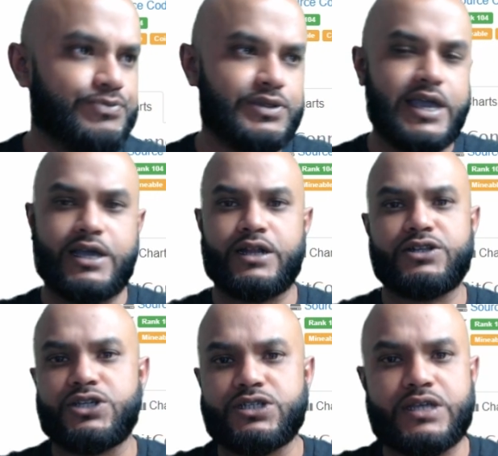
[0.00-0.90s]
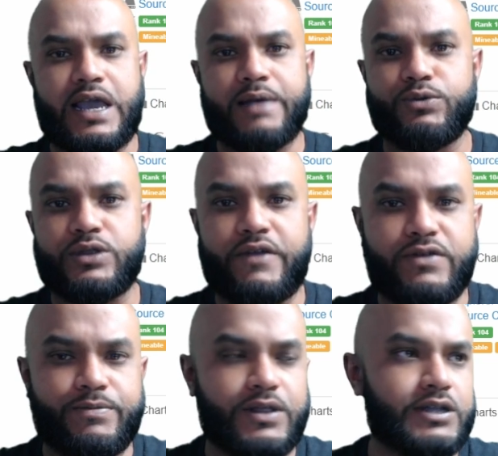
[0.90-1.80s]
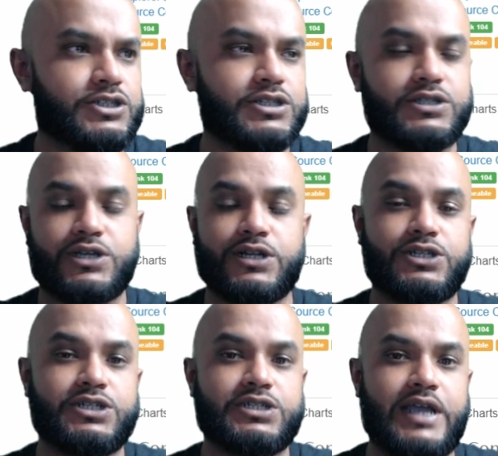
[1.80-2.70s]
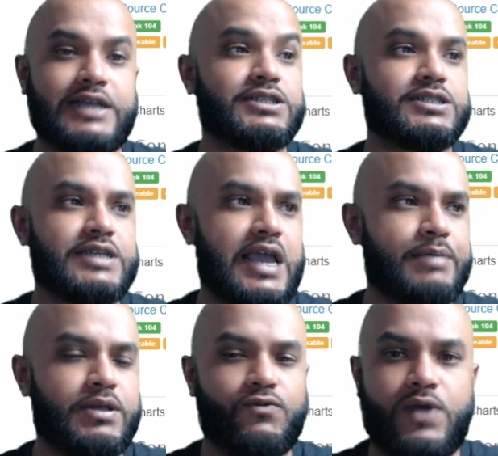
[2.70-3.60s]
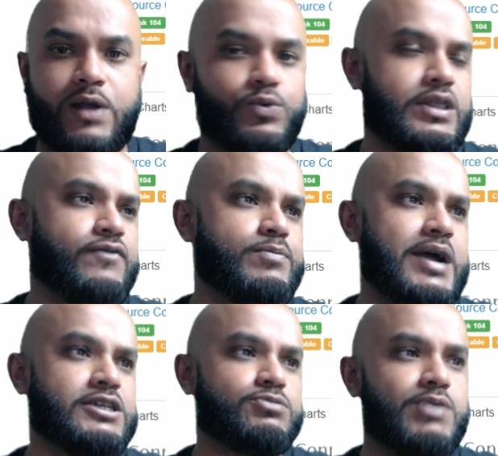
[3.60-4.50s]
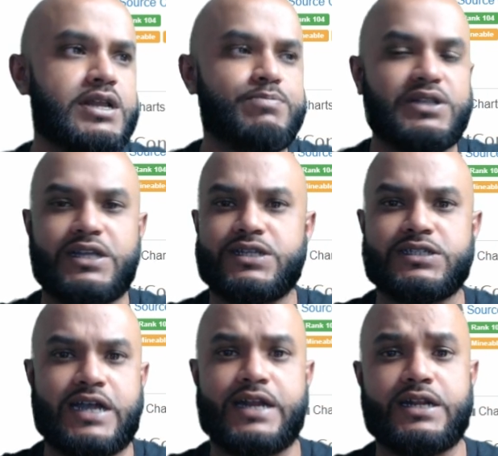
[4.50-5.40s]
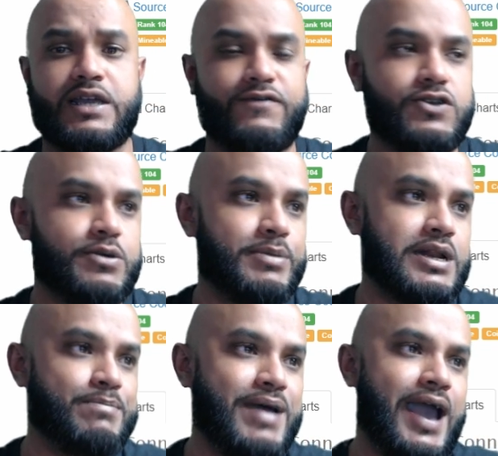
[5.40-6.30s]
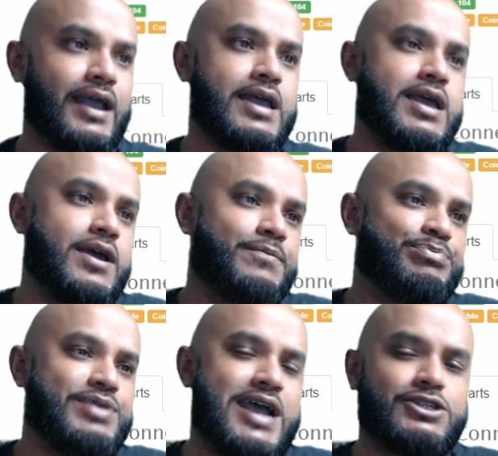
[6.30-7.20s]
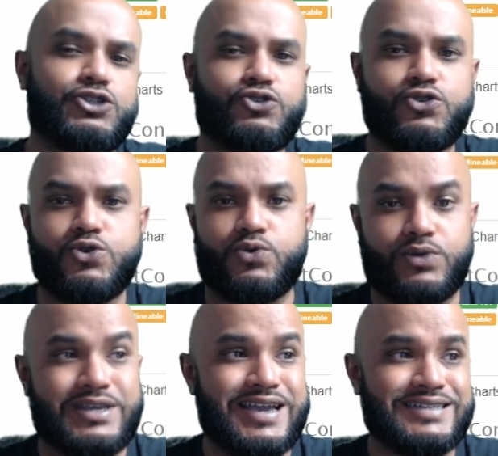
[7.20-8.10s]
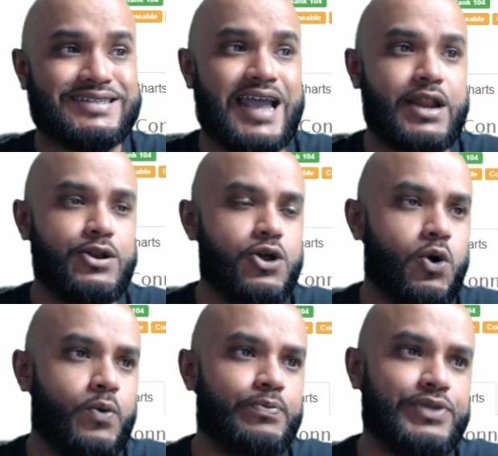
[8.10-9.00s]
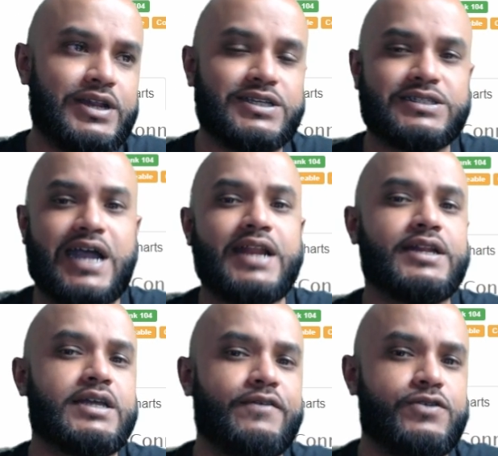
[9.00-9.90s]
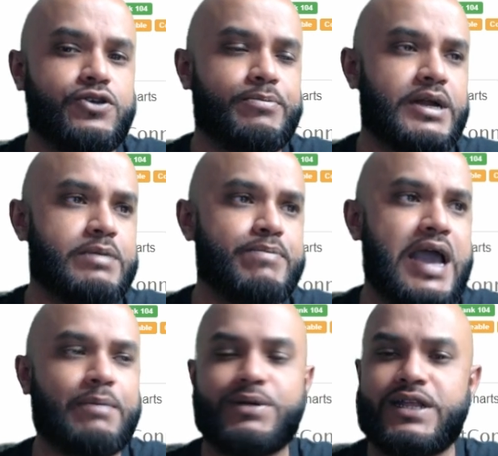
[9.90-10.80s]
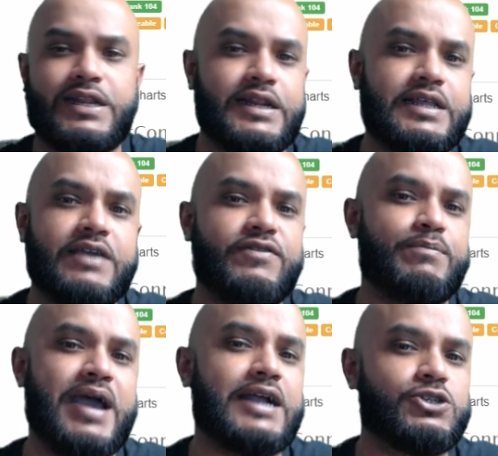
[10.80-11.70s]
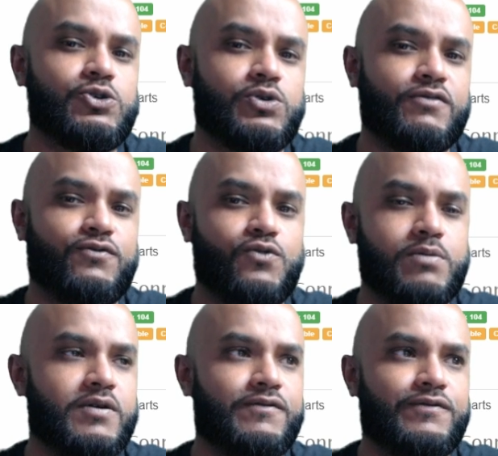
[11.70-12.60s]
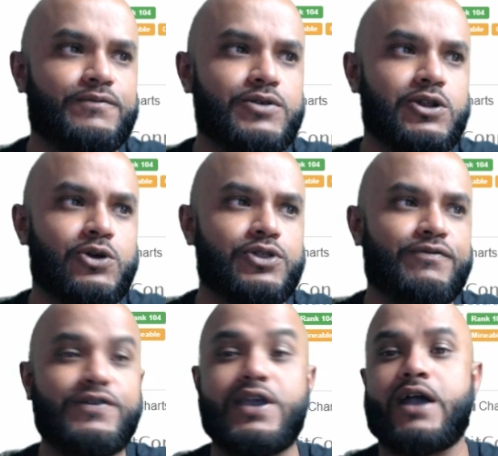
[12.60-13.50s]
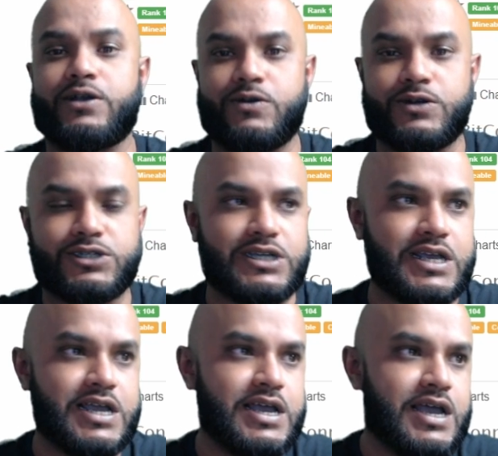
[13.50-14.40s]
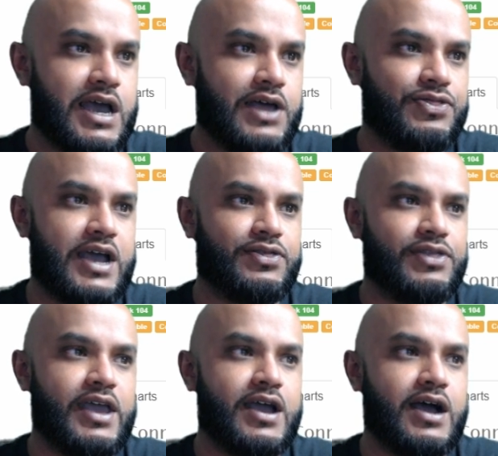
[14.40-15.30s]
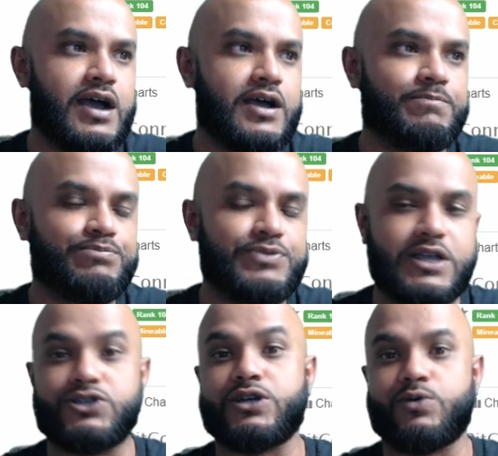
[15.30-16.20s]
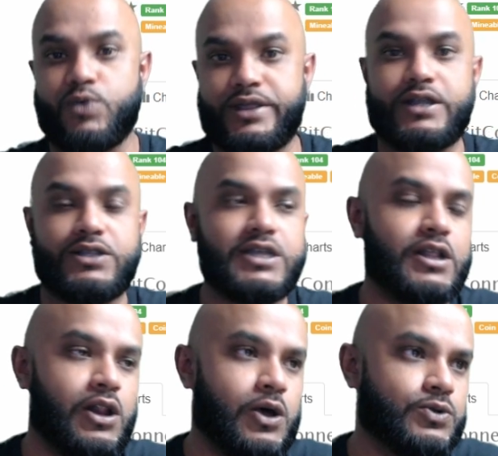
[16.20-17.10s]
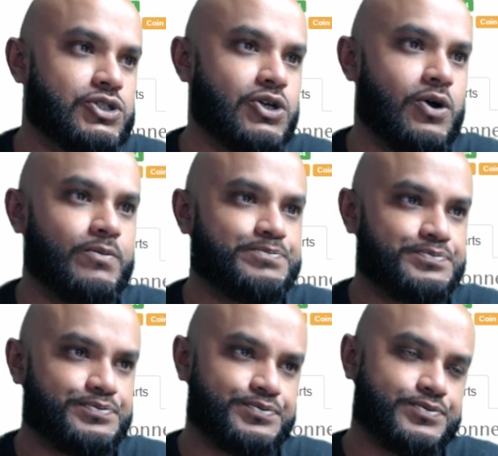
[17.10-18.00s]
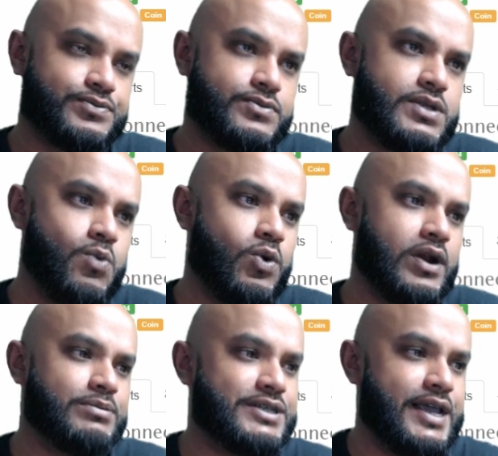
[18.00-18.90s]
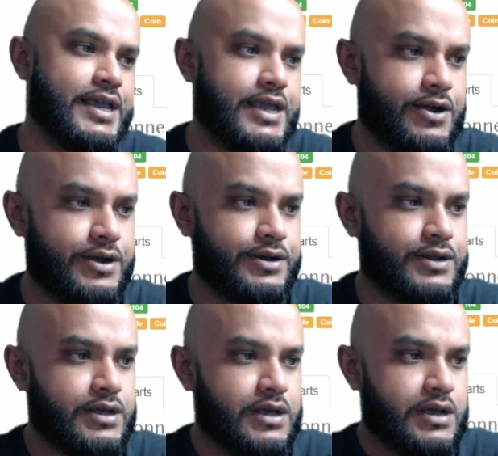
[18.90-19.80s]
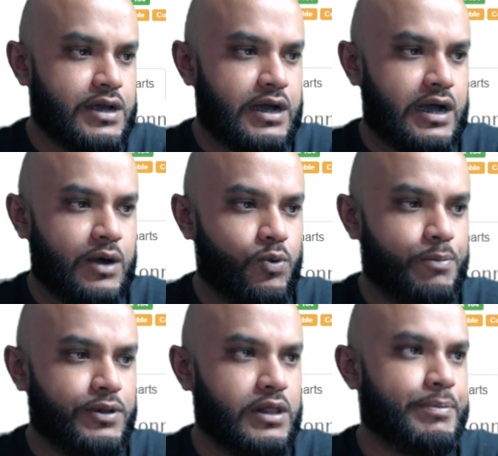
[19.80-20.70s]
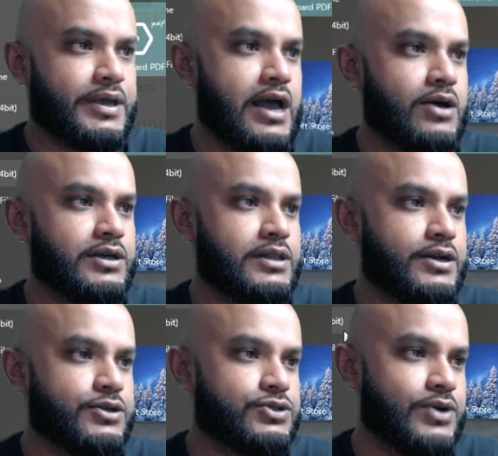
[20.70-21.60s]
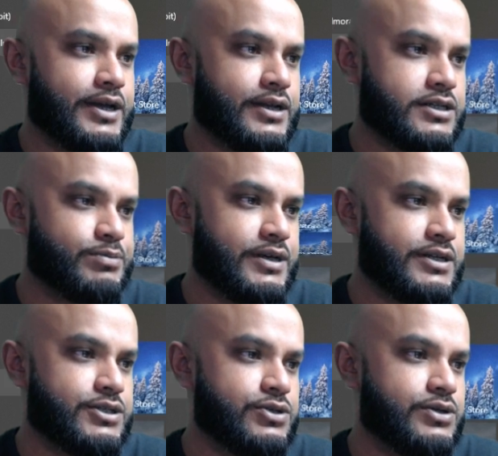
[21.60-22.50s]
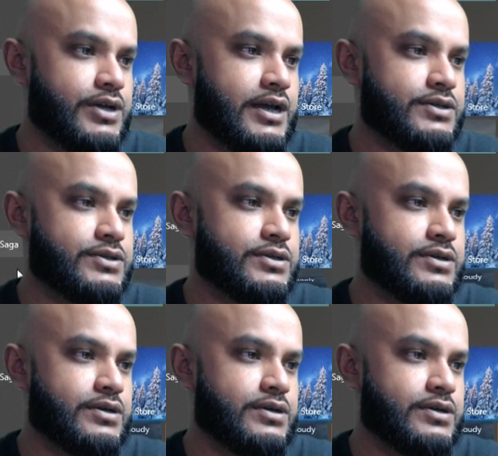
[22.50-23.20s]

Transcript: they could have just scammed with they could have just exit scammed and ran with everybody's money, but they decided to give you your money back. That's true. Yes and no. They decided to give you your money back, but they didn't give it back to you in the form of, the fiat currency that they took when they did the loan. So what I'm saying here, and we'll pull up a calculator so I can explain to you guys.